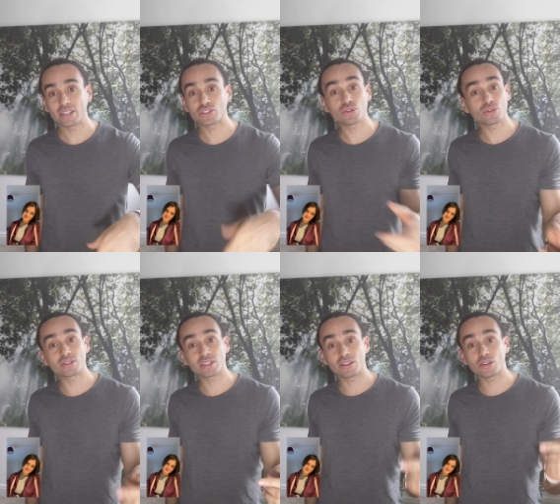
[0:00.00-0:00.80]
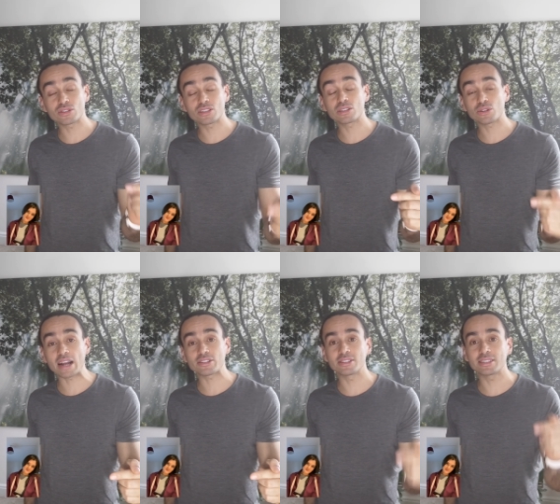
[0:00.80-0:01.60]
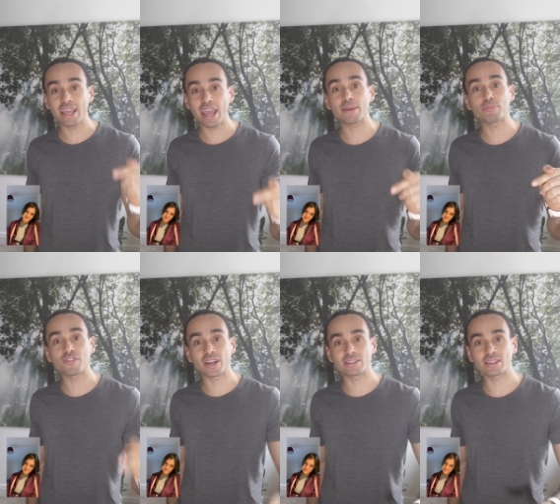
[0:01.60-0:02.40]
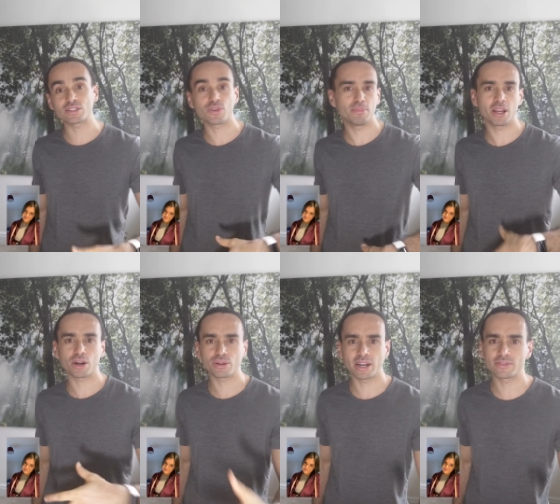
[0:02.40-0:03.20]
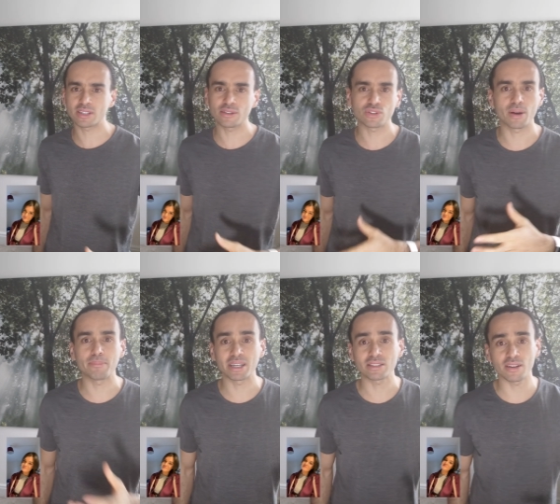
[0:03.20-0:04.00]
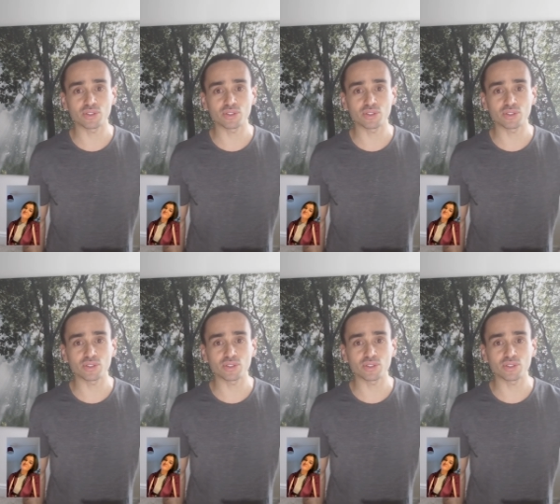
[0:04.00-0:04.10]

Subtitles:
it's true, those distractions can prevent us from being our creative selves or our best selves,